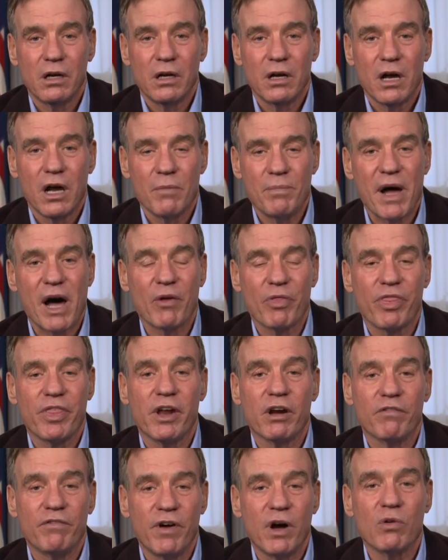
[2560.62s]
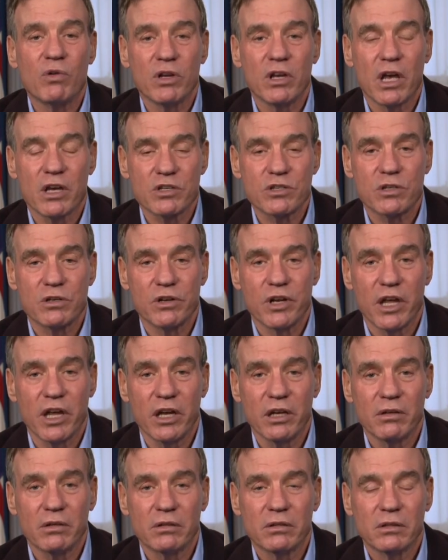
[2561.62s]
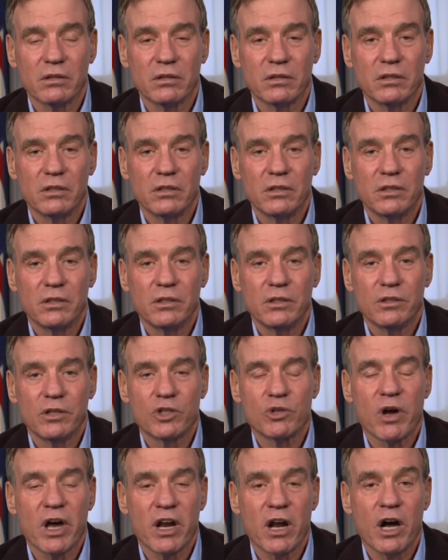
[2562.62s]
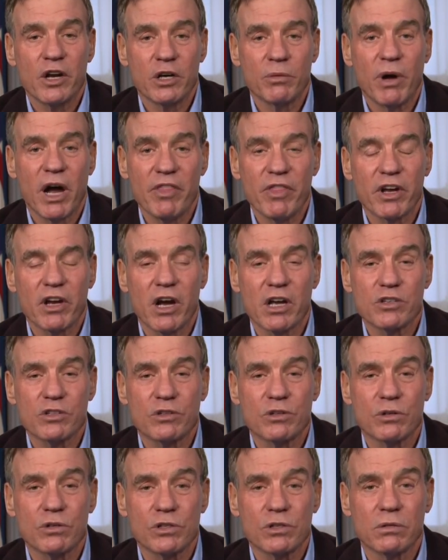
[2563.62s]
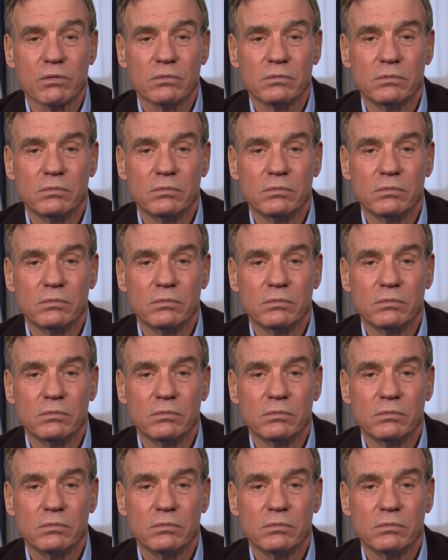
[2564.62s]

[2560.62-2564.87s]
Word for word: about their vote yesterday to try to undermine the Constitution.